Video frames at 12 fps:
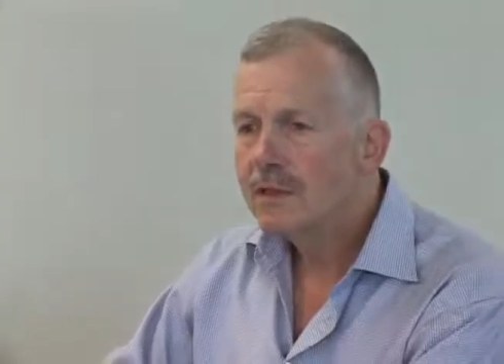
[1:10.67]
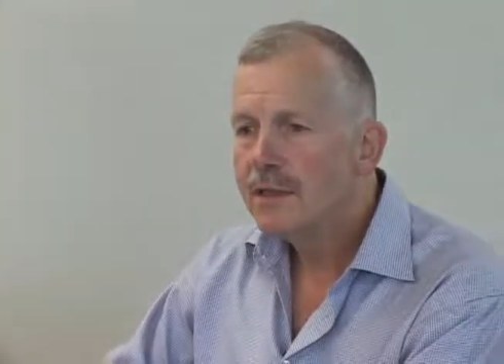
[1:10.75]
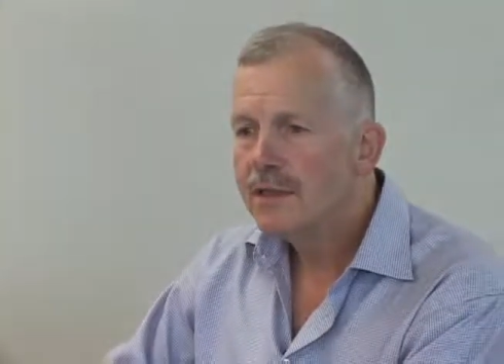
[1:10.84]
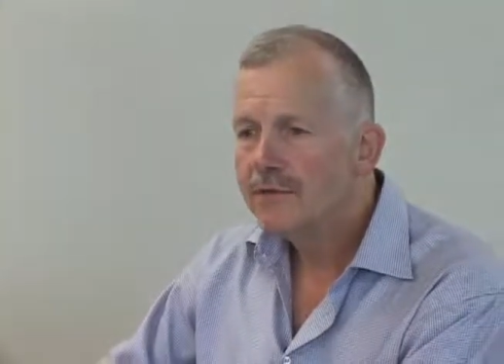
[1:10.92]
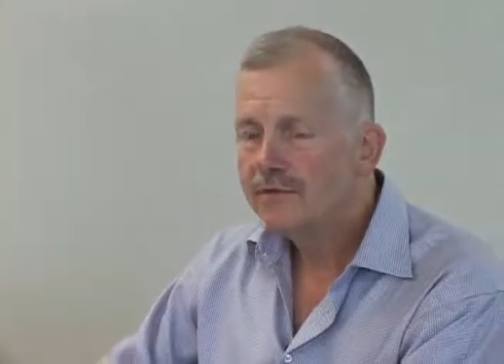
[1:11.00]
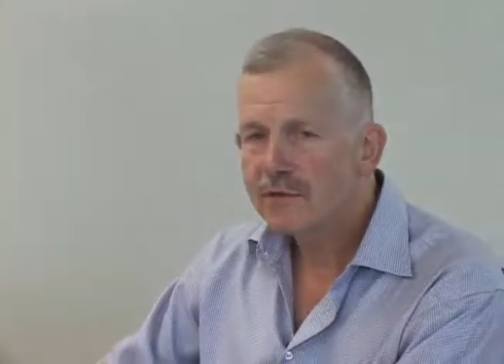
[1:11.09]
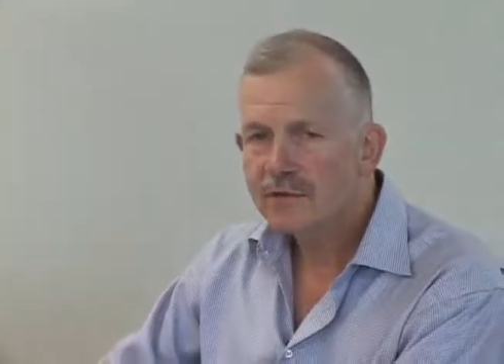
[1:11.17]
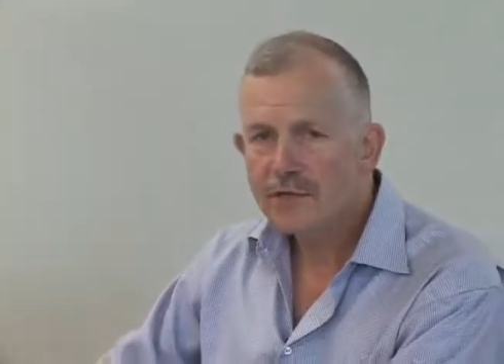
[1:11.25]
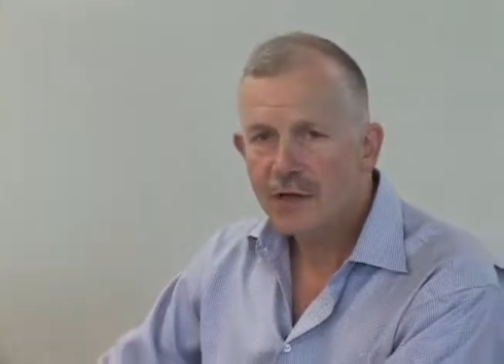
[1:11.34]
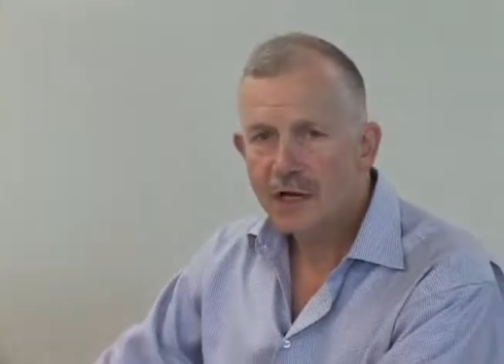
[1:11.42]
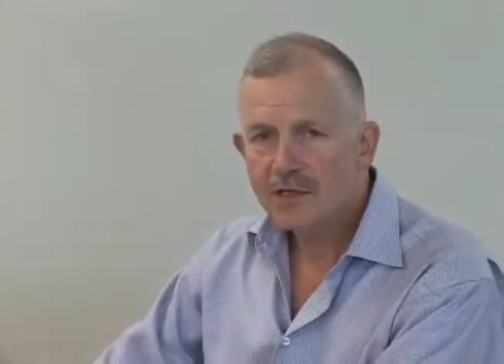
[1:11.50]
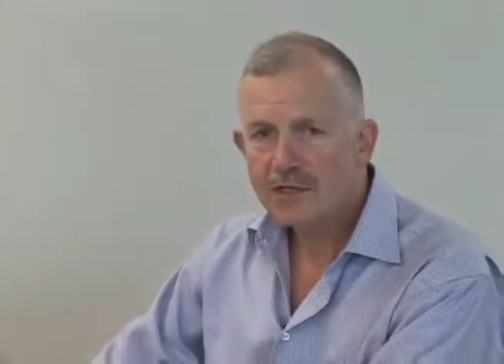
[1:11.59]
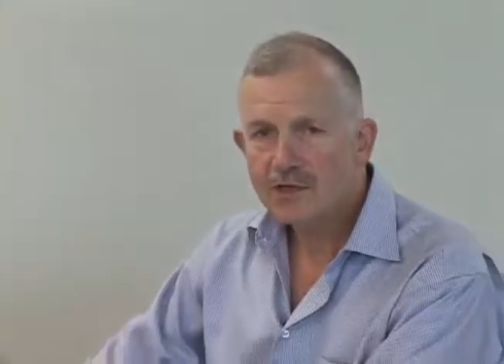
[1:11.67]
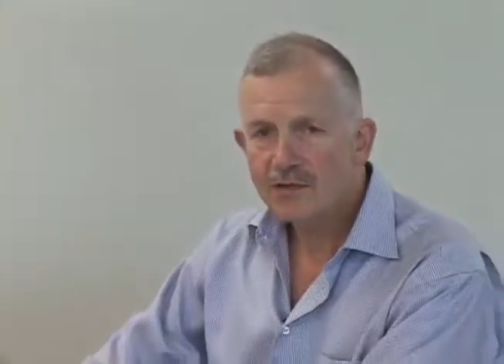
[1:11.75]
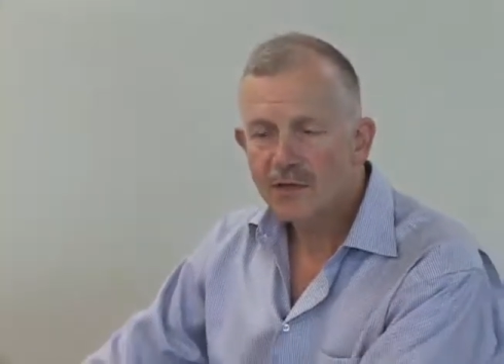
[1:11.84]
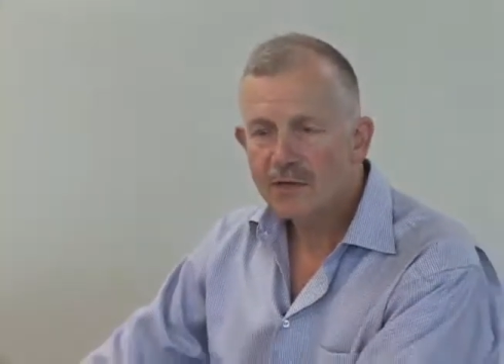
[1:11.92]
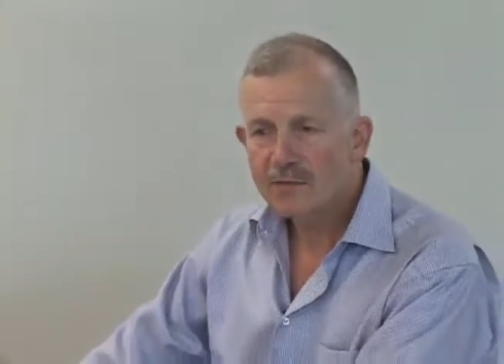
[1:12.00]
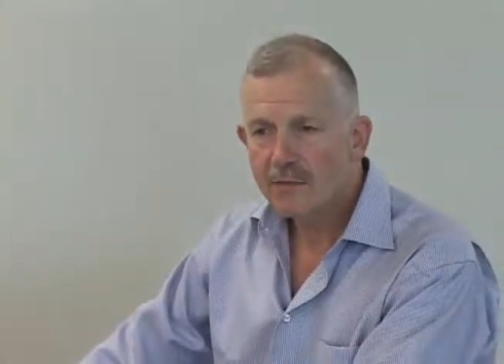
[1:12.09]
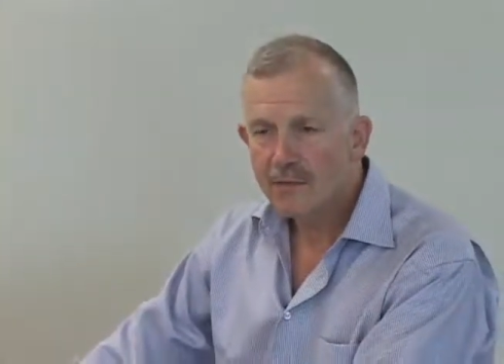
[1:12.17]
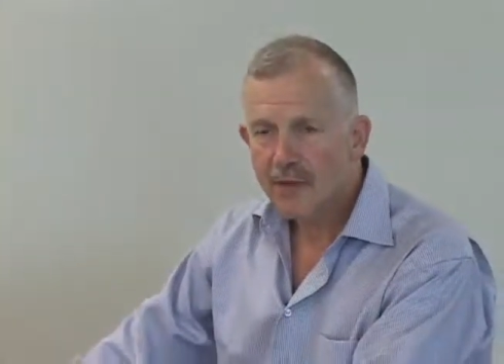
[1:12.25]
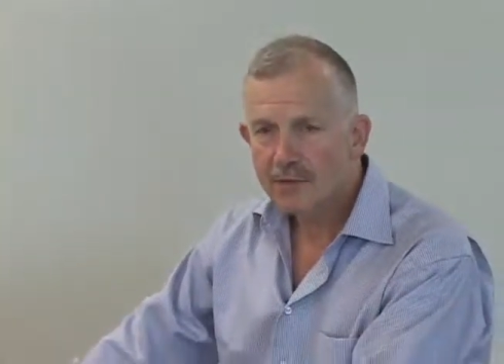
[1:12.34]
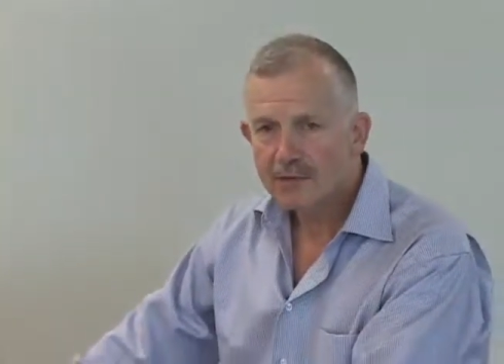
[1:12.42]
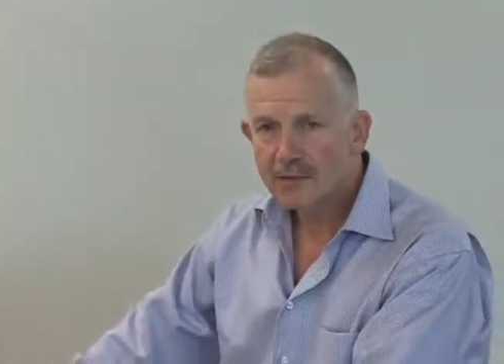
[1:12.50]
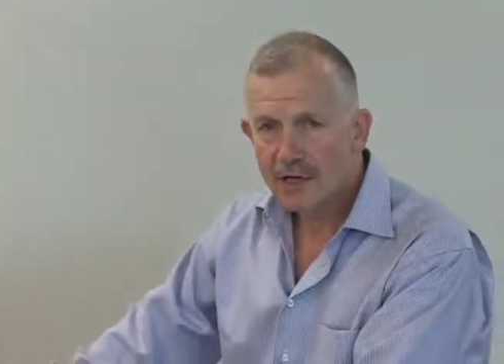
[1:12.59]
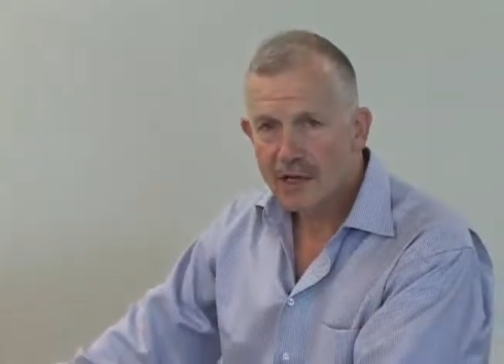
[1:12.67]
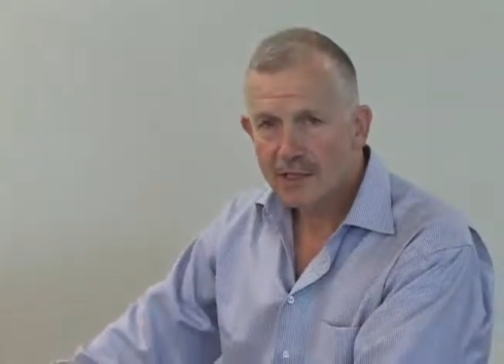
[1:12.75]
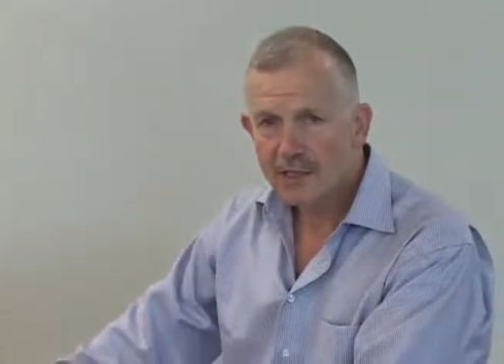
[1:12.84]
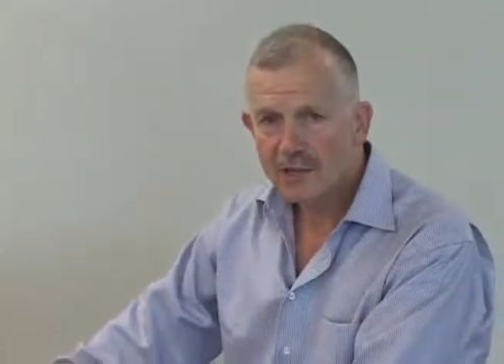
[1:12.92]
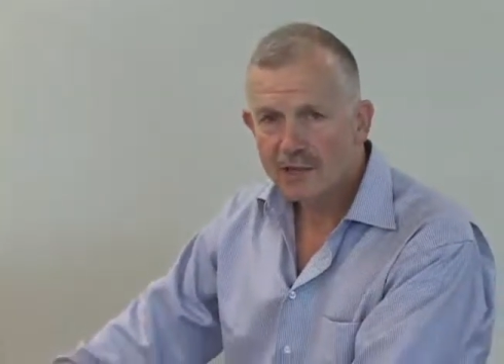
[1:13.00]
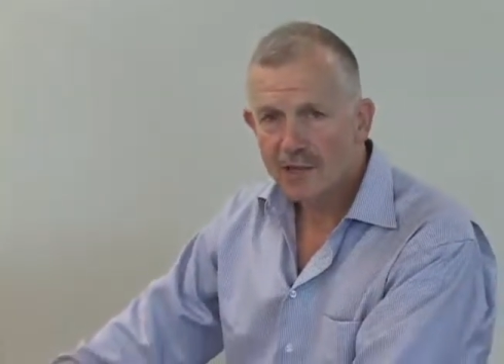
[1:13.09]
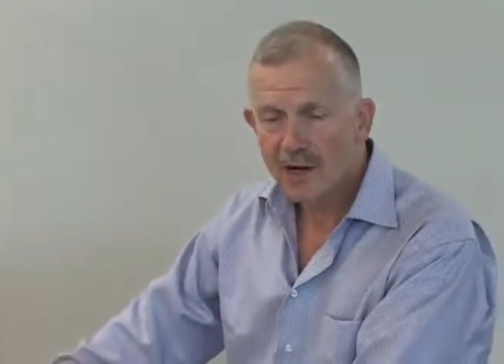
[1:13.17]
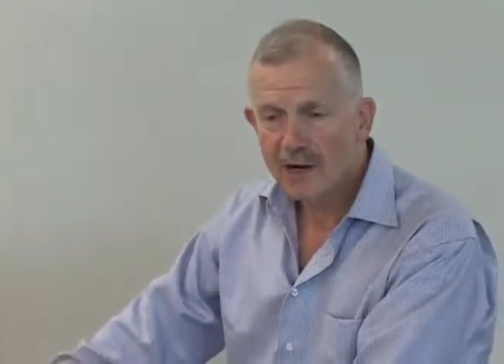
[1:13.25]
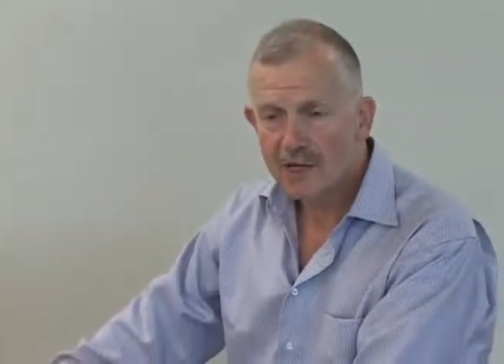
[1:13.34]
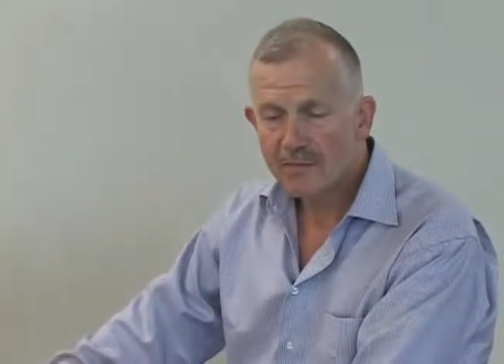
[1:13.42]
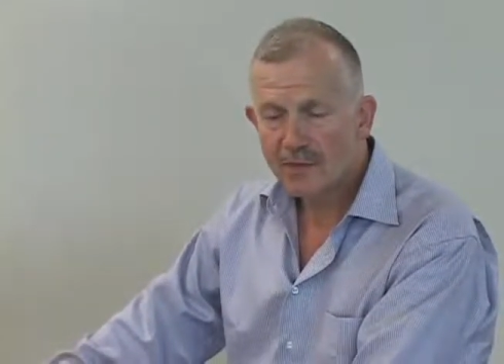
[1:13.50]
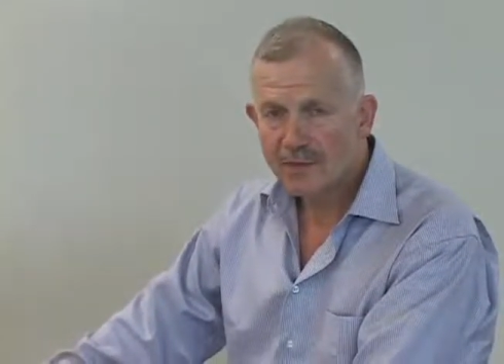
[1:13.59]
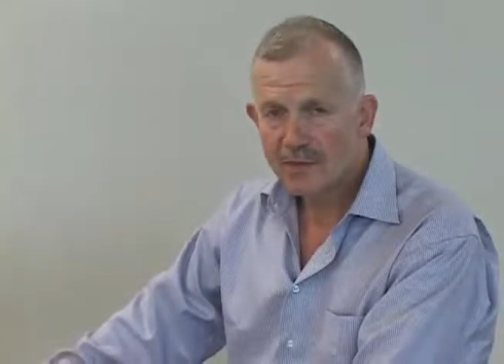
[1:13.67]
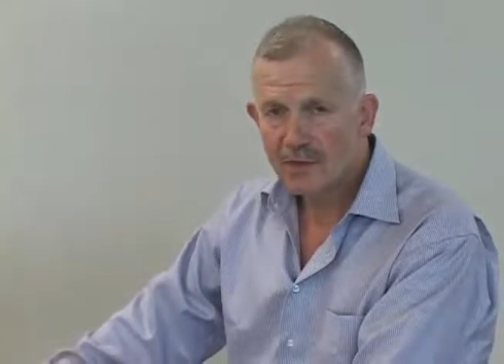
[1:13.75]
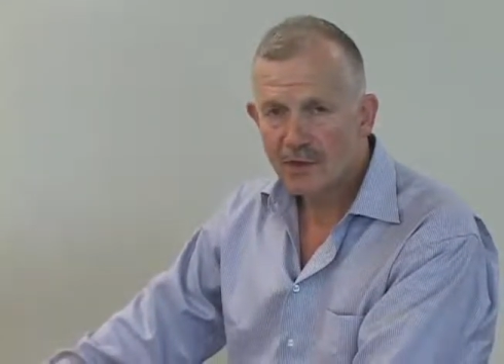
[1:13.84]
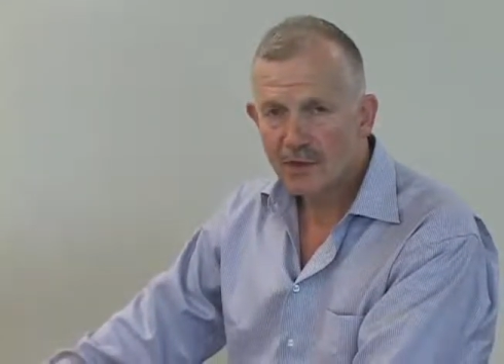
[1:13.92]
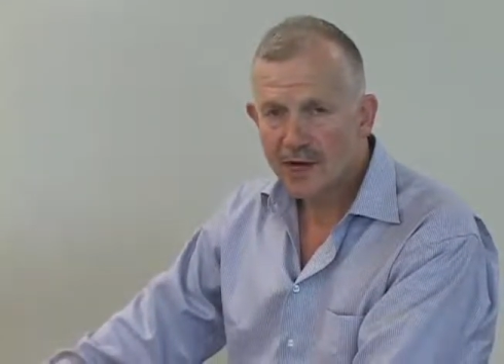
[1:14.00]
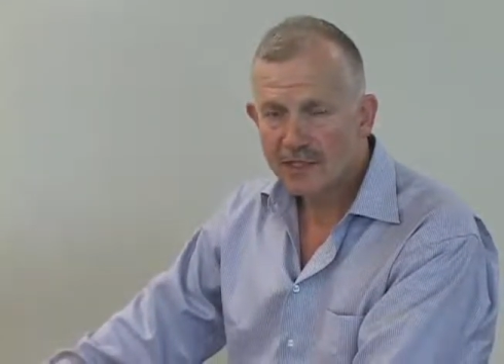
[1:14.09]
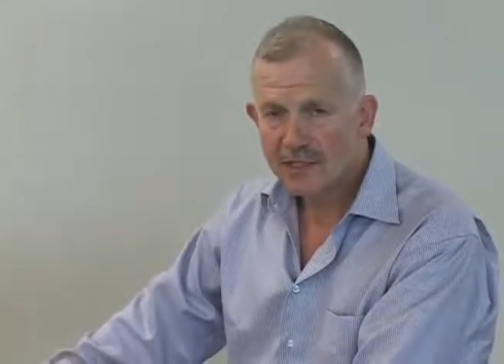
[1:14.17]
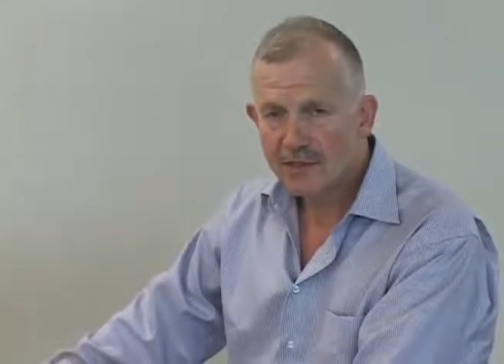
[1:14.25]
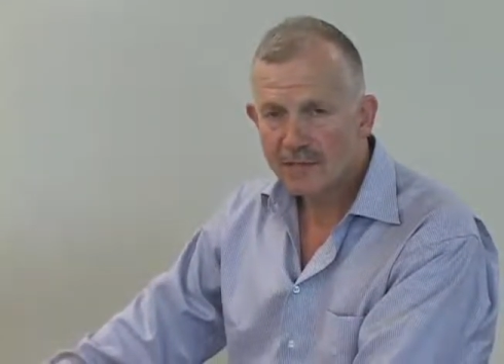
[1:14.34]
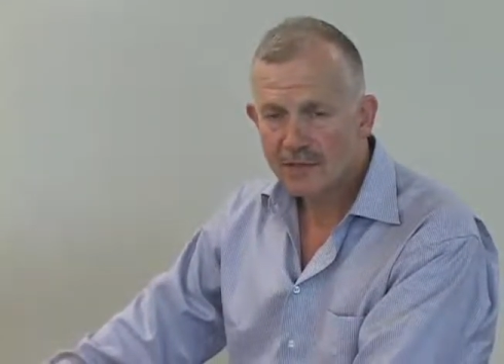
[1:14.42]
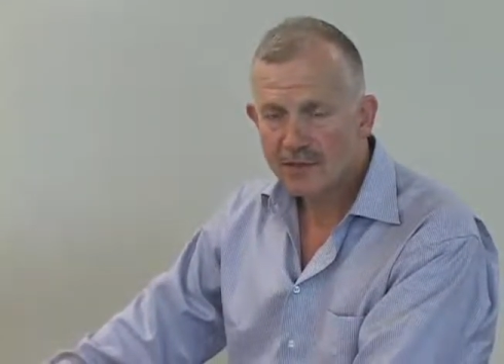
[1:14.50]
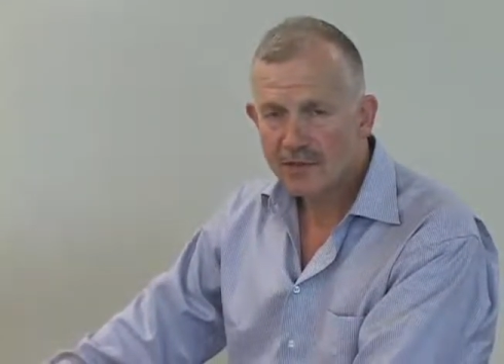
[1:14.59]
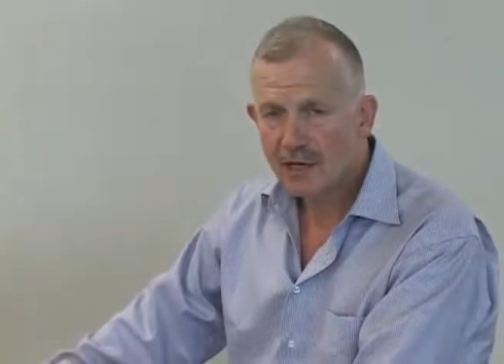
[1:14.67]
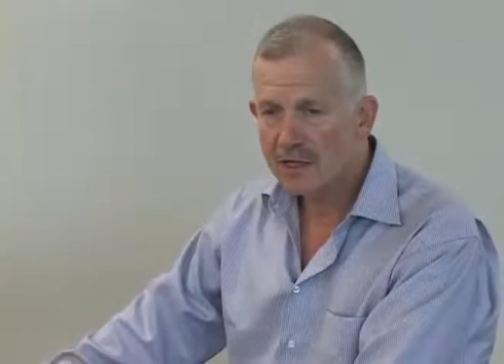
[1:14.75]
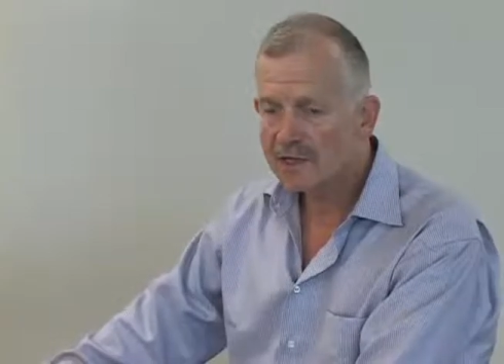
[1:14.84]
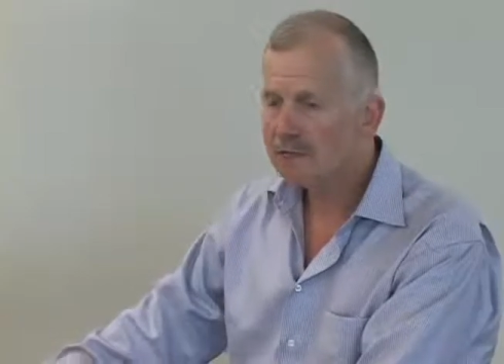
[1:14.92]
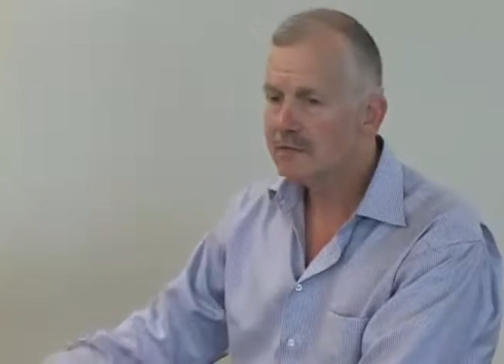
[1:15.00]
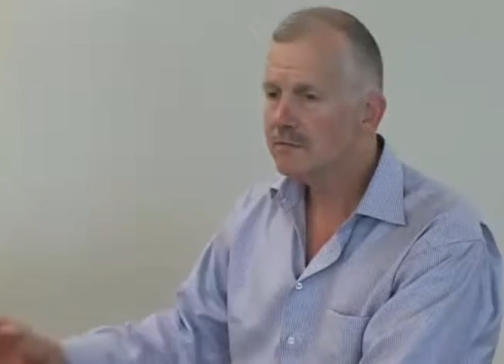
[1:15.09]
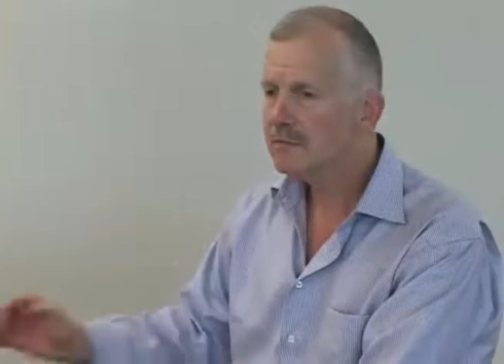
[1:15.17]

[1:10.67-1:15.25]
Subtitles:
the first arch, where Meckel's cartilage was part of the mandibular branch of the first arch,